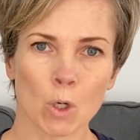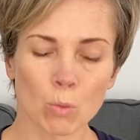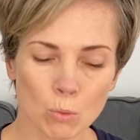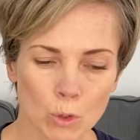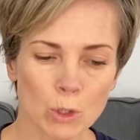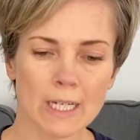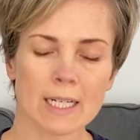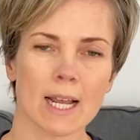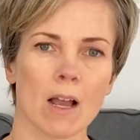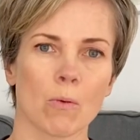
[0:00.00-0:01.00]
rooting
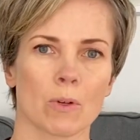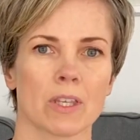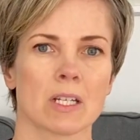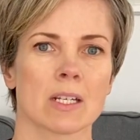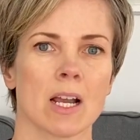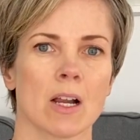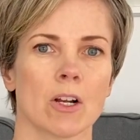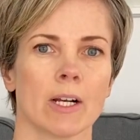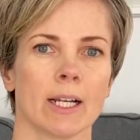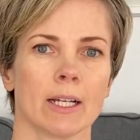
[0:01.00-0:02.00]
down with the
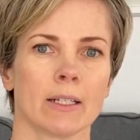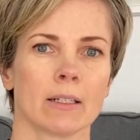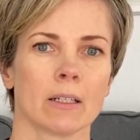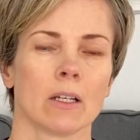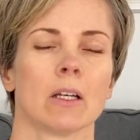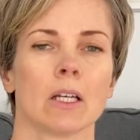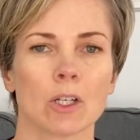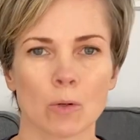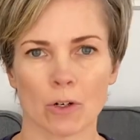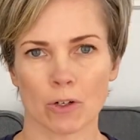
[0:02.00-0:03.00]
entire hand in
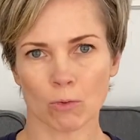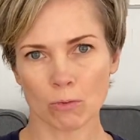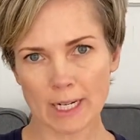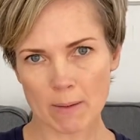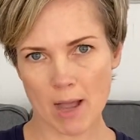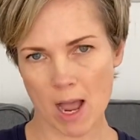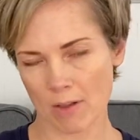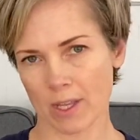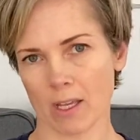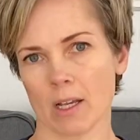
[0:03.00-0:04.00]
order to
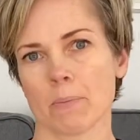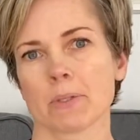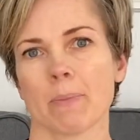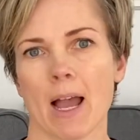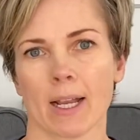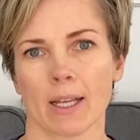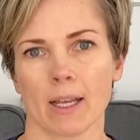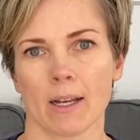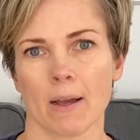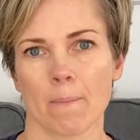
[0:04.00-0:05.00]
rebound the hips back
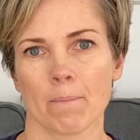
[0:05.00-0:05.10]
and up.